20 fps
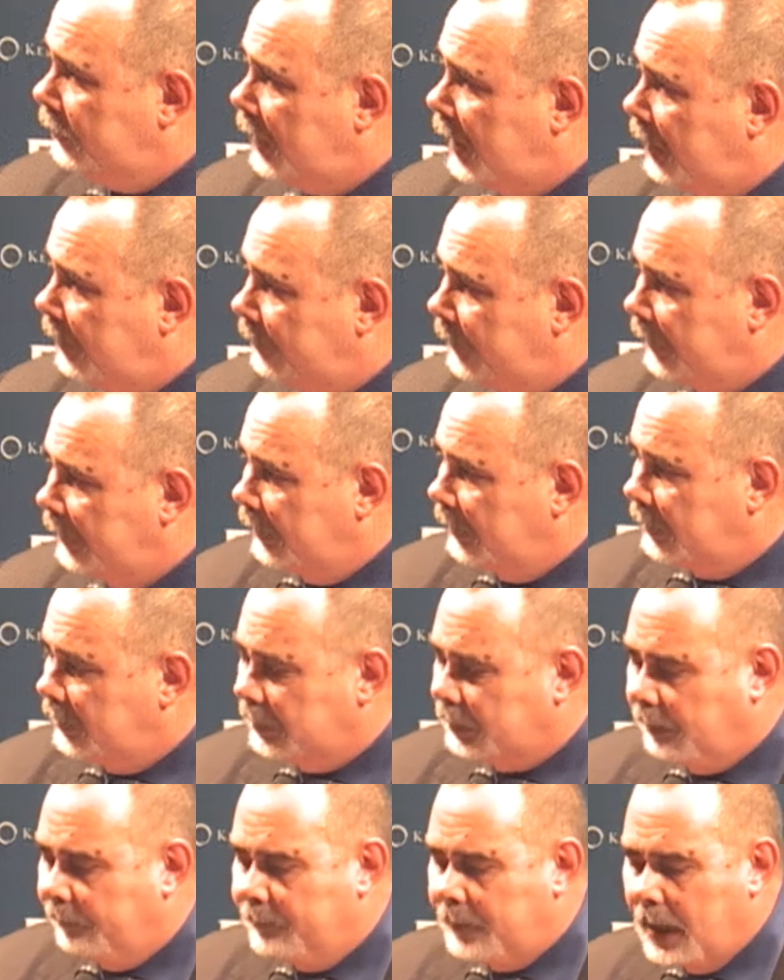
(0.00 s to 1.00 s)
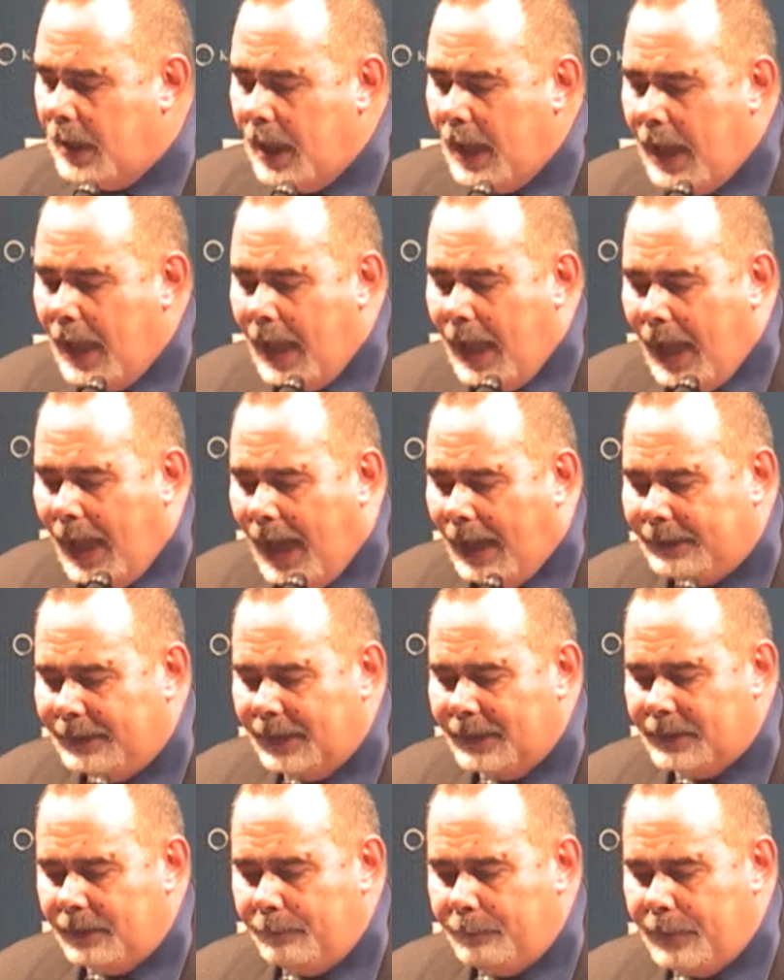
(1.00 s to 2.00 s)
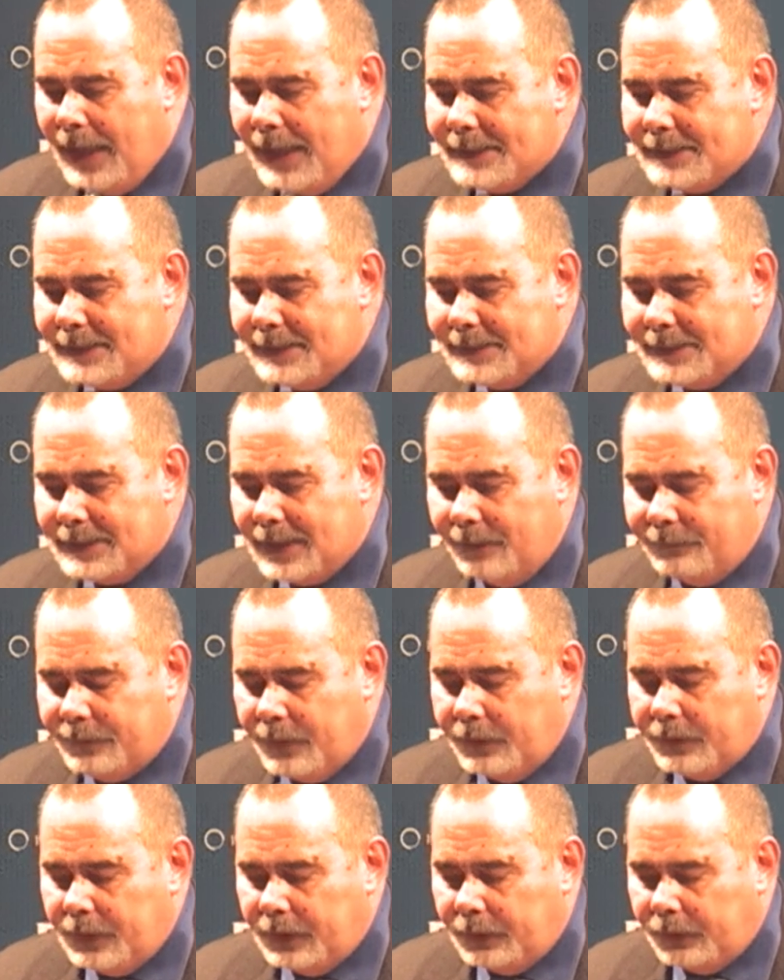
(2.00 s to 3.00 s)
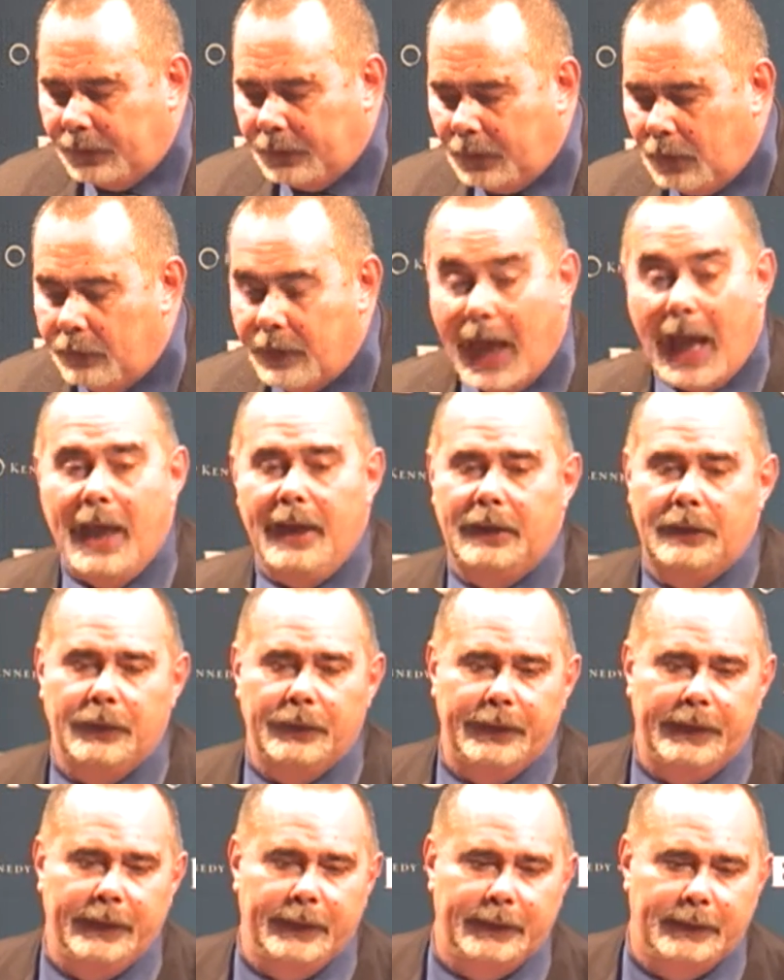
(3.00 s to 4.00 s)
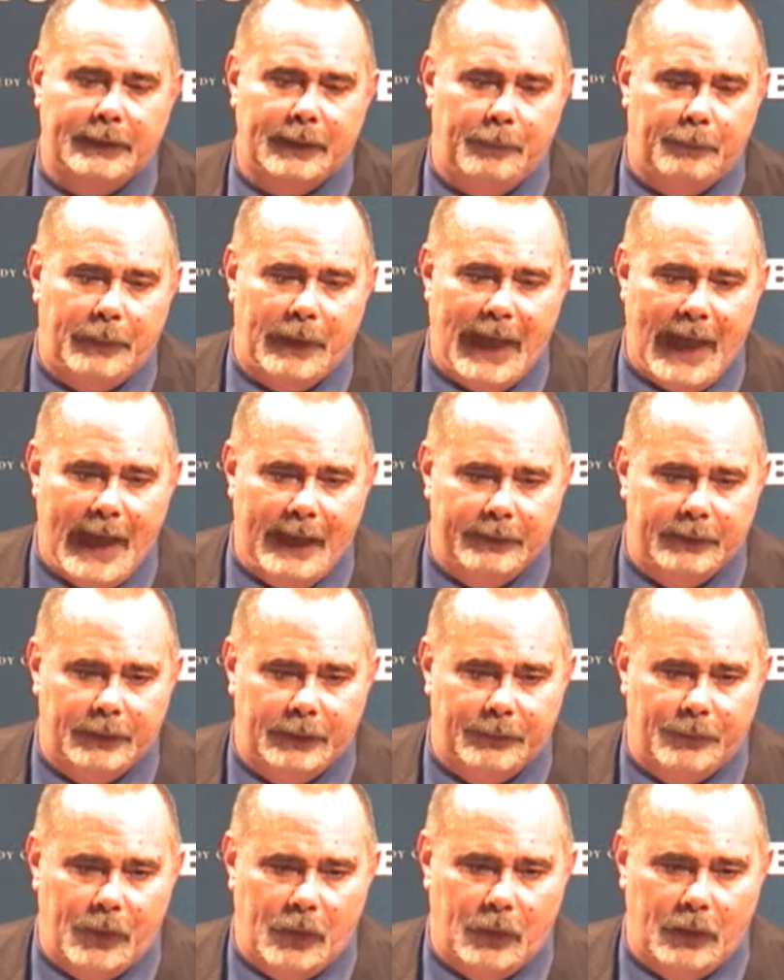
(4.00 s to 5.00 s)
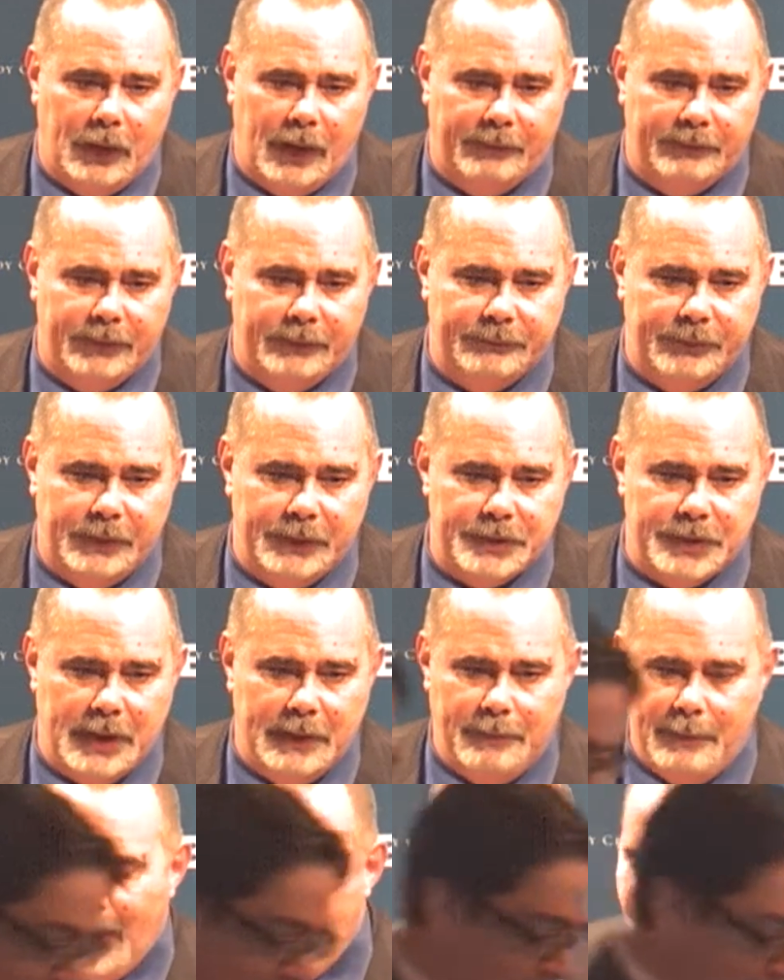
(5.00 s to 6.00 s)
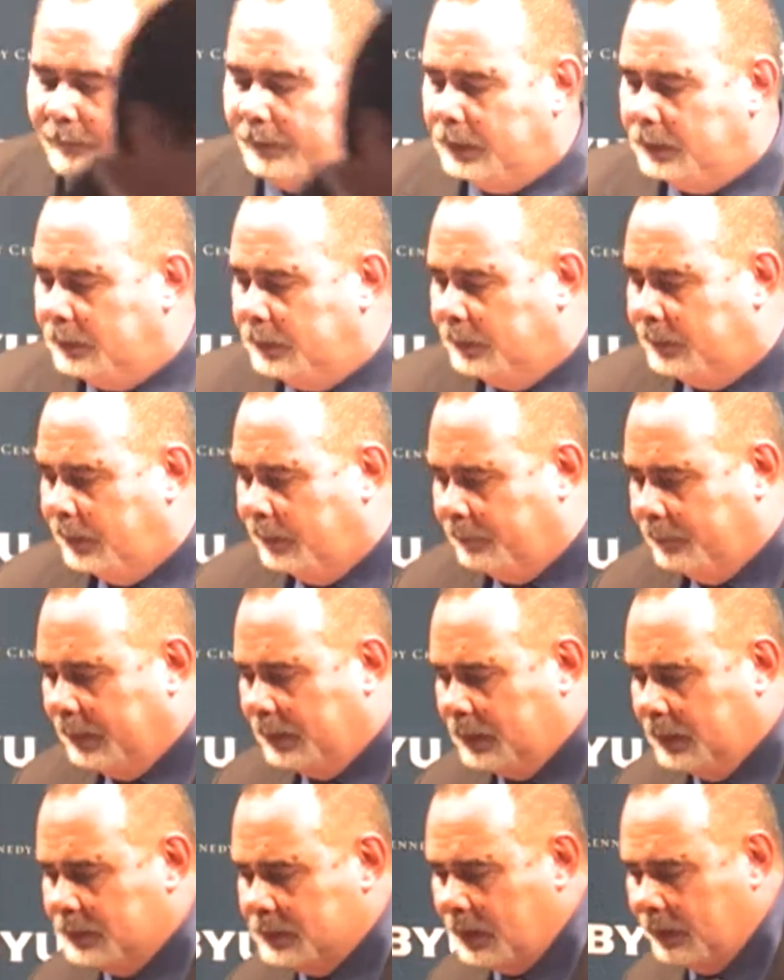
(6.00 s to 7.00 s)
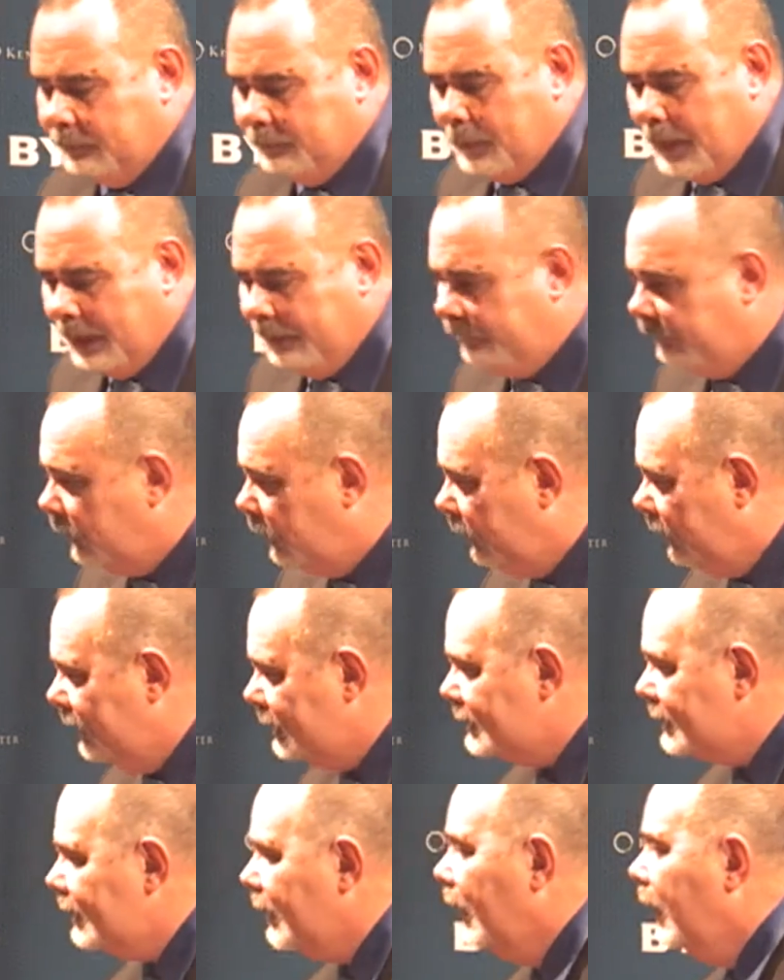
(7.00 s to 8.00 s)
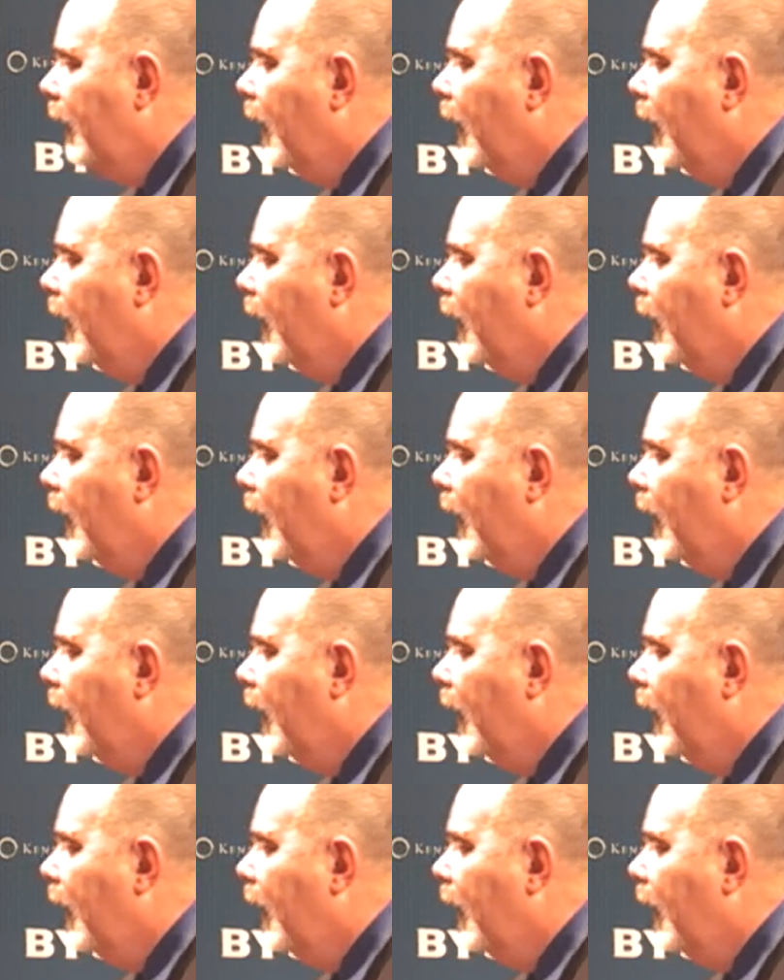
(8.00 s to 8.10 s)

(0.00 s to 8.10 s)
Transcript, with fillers: come here? At the basis of the throne, I couldn't play the role of a Virgin Mary, you know, because of my voice.